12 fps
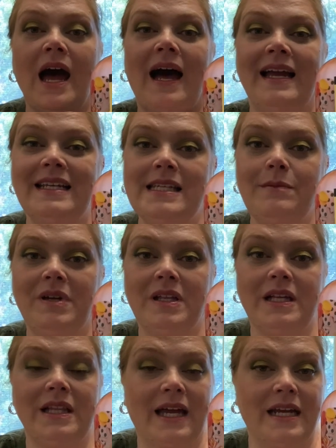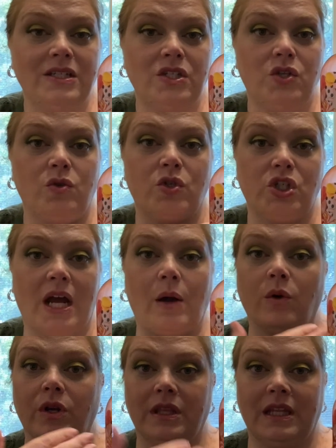I typically like to shower in